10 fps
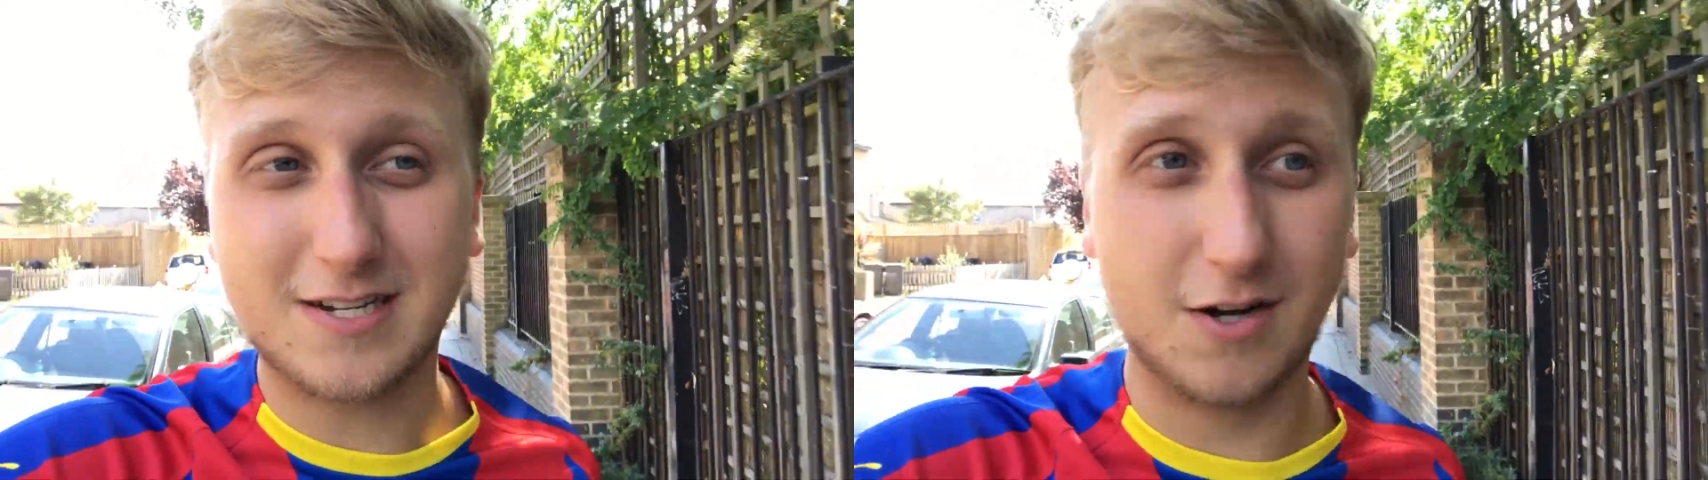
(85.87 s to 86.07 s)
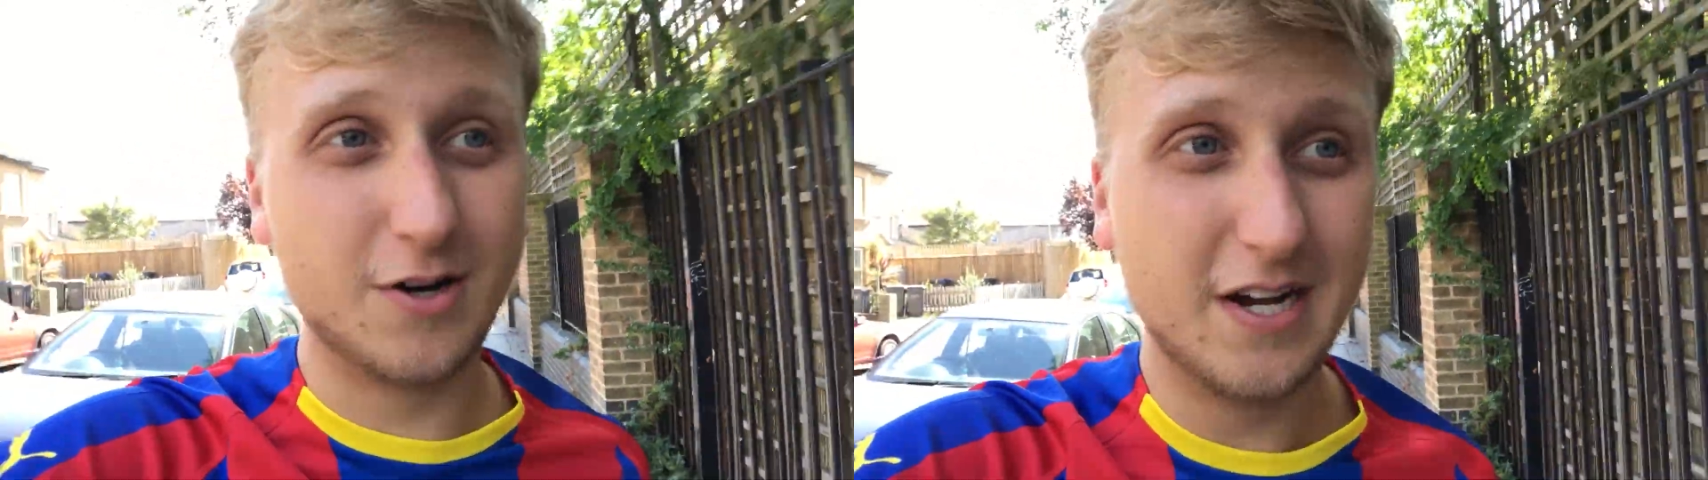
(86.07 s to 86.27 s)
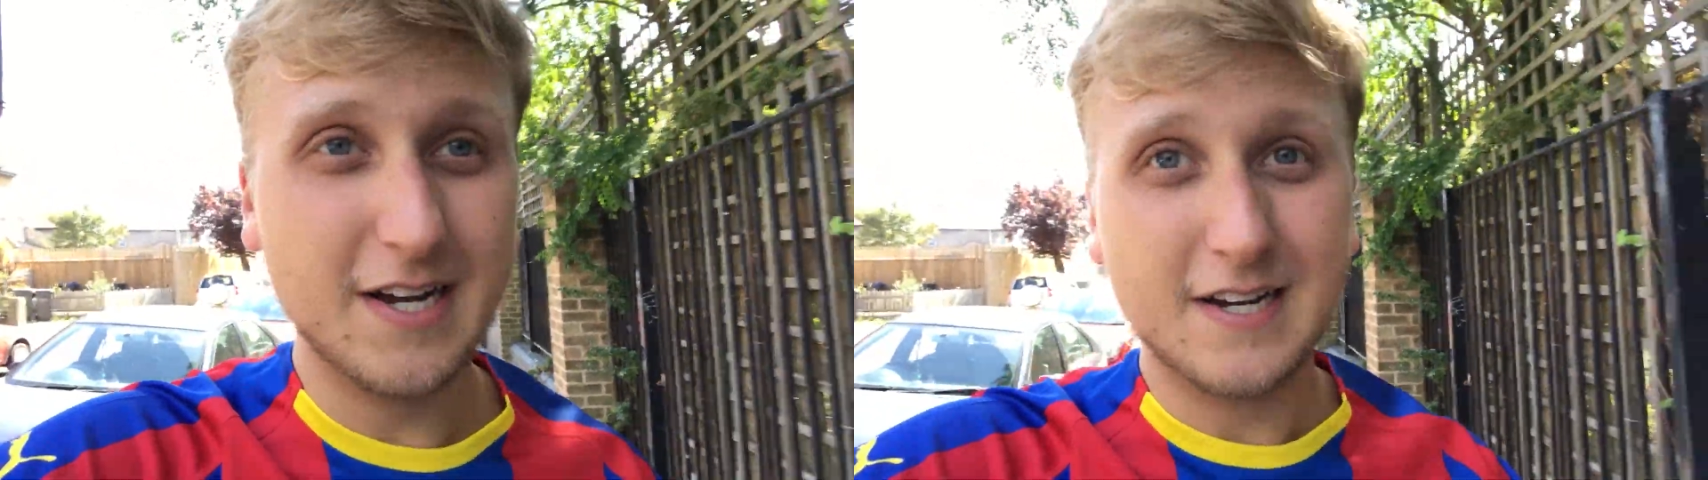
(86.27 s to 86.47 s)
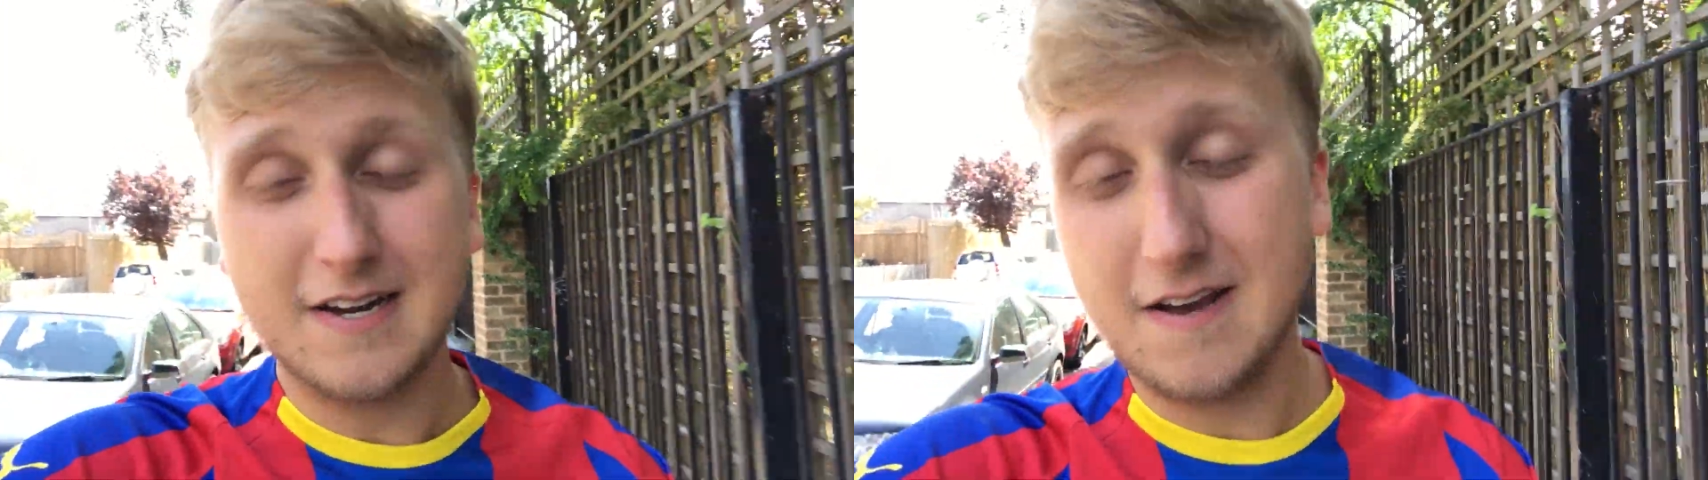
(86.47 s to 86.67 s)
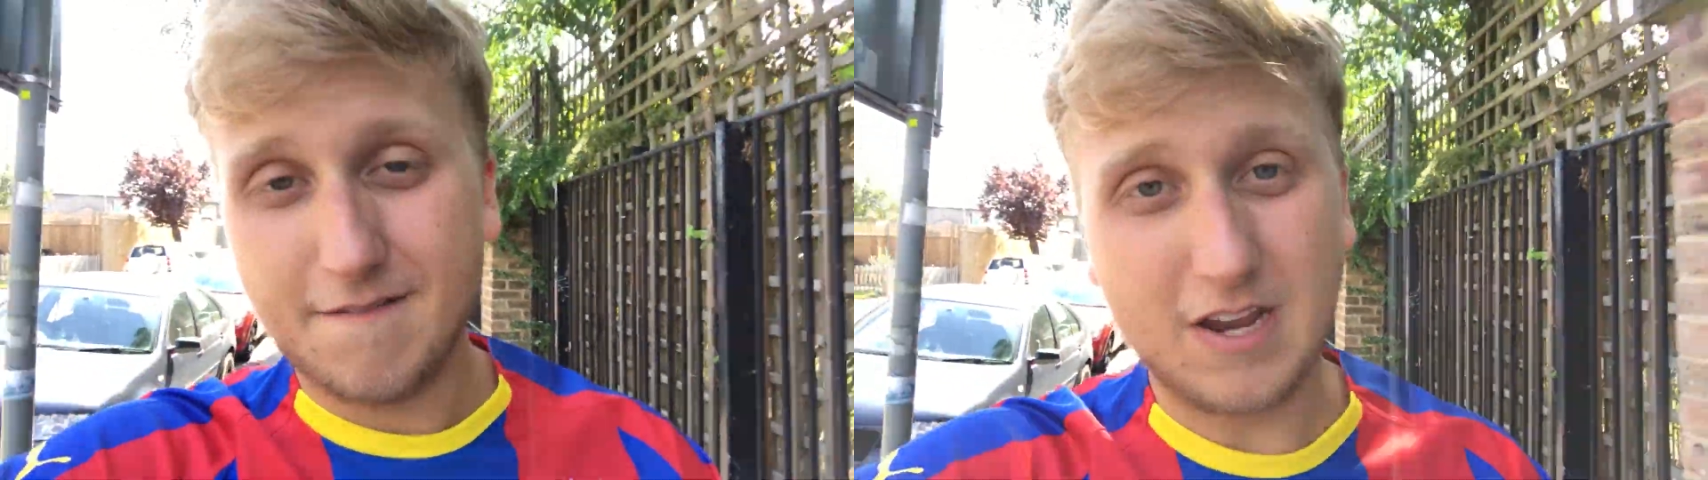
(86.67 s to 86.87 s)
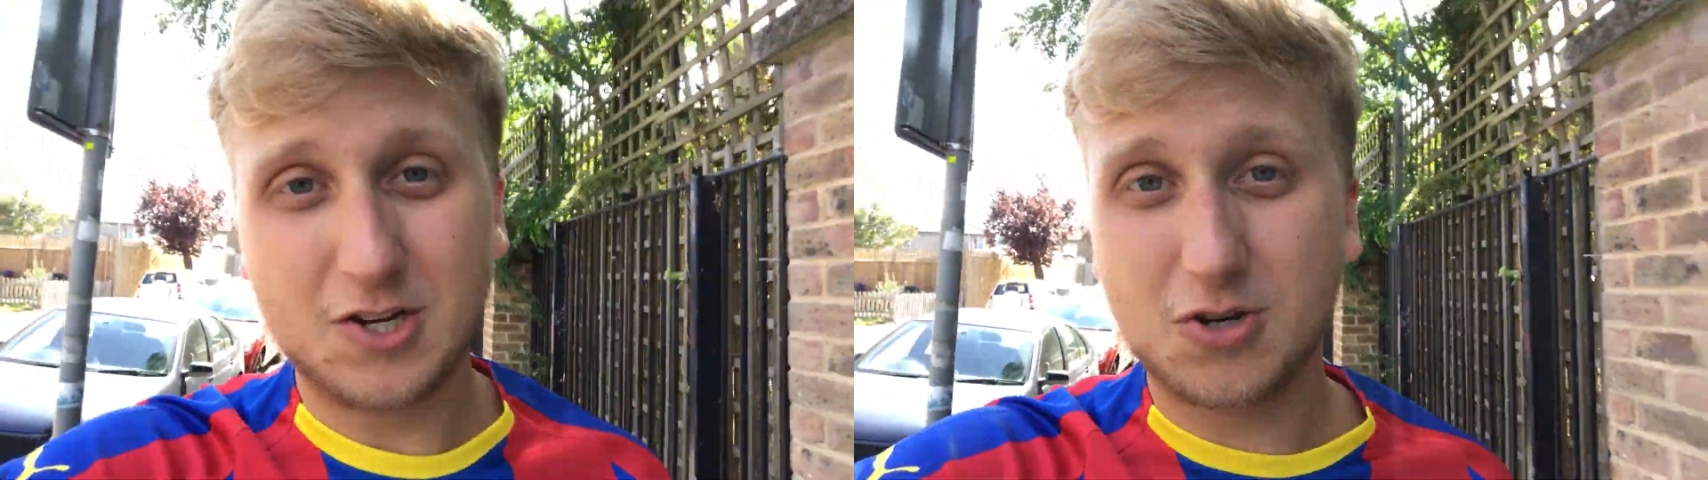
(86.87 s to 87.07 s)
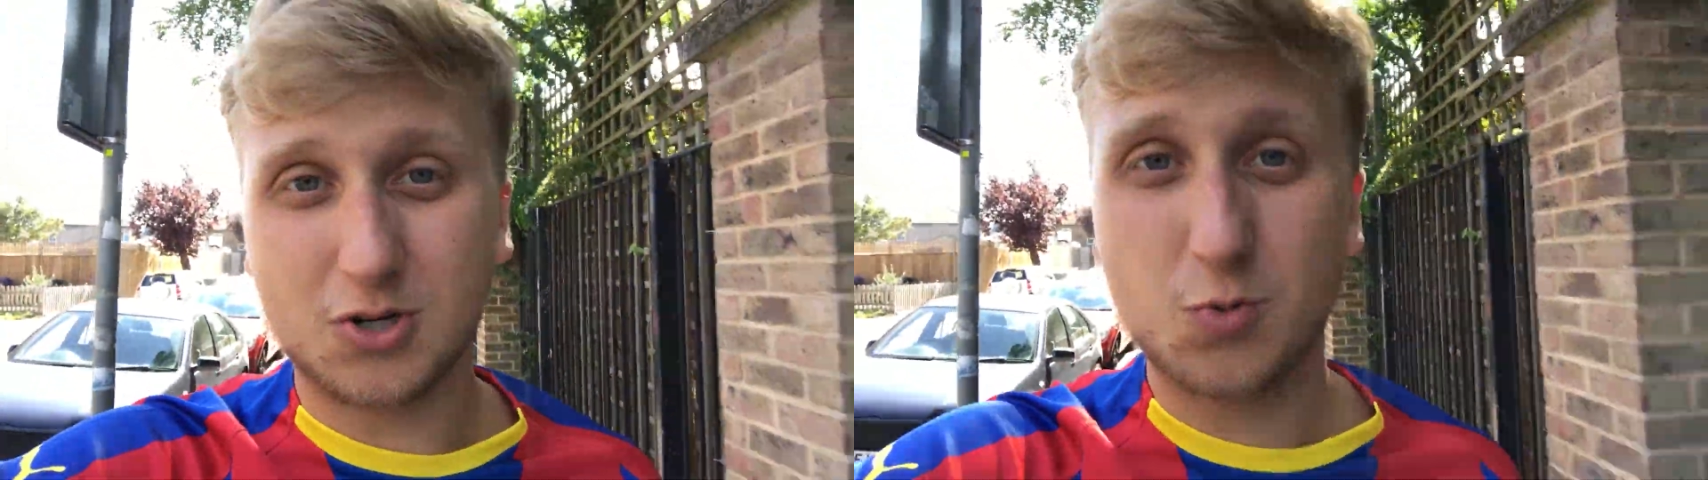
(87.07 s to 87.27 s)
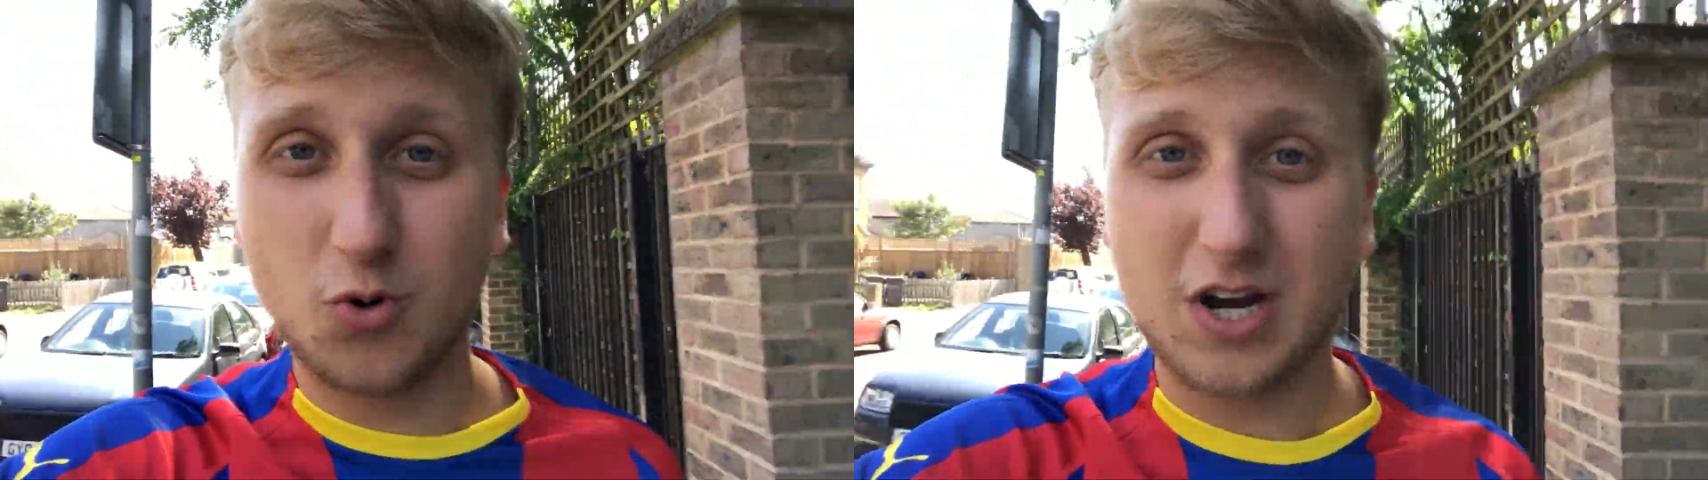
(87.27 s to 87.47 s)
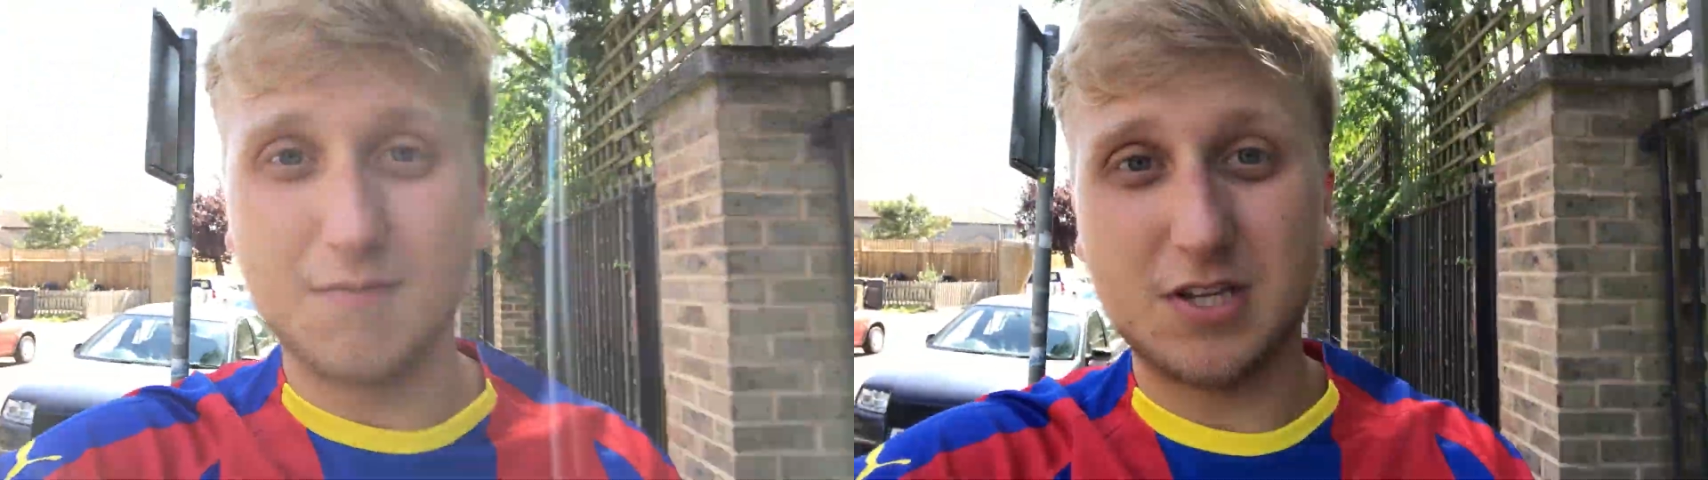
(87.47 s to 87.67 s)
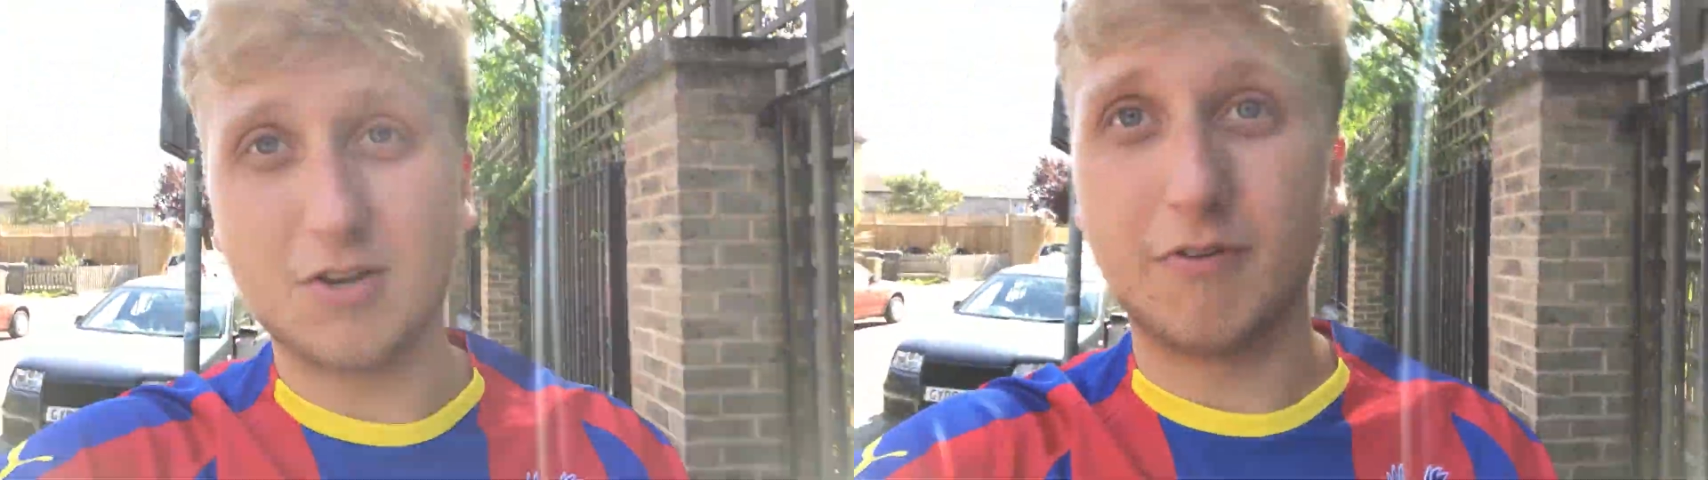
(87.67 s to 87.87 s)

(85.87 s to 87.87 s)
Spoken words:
So fingers crossed, walking up to the